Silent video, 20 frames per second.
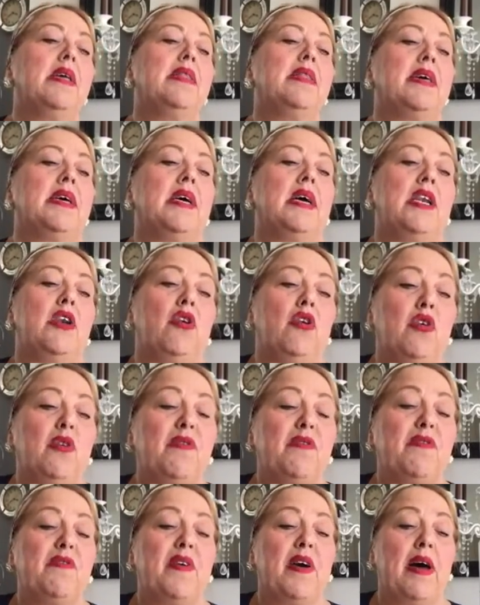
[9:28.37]
That a lot
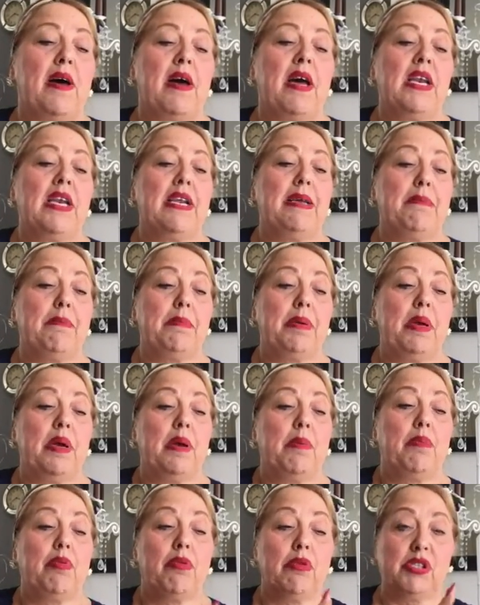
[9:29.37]
of lip
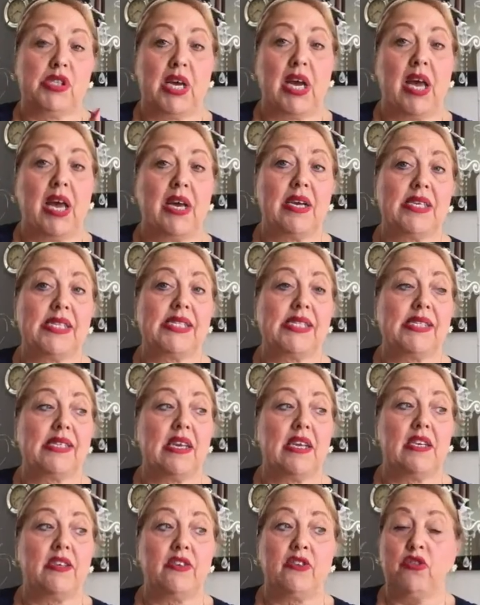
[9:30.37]
products,
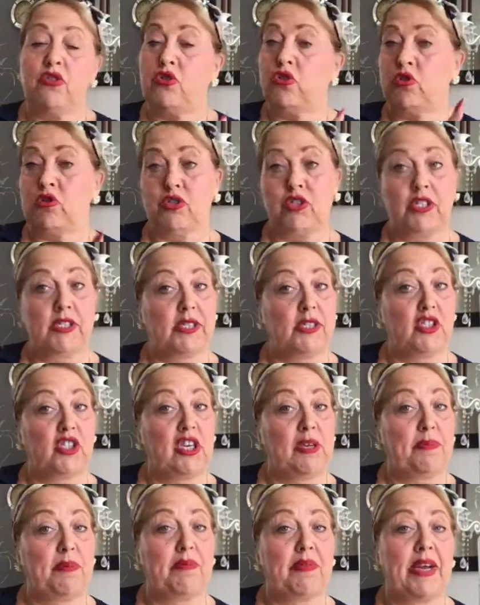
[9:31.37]
not just the
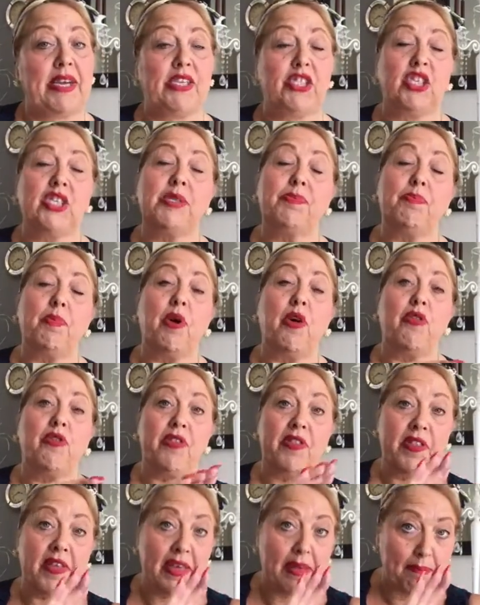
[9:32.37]
cheaper ranges, but
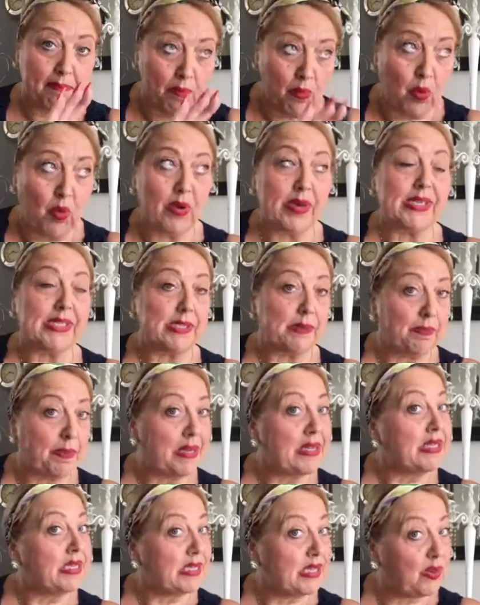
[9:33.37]
the more
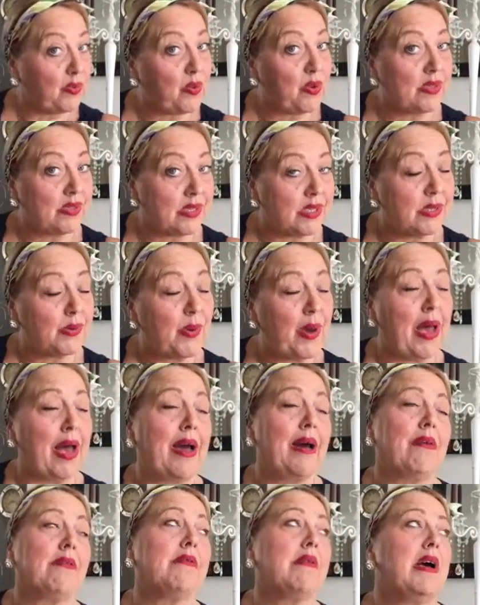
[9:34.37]
expensive ones as
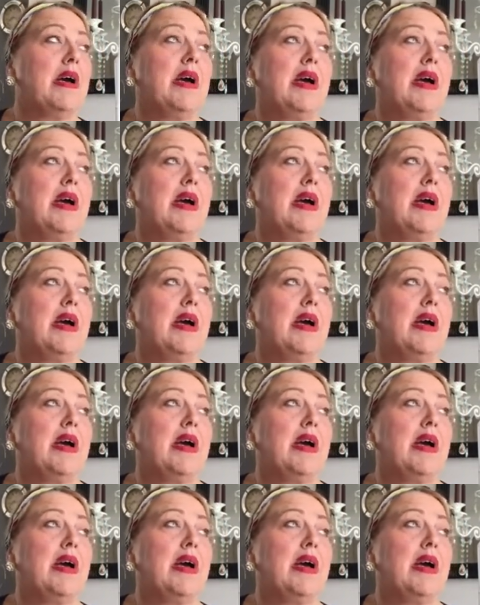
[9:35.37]
well,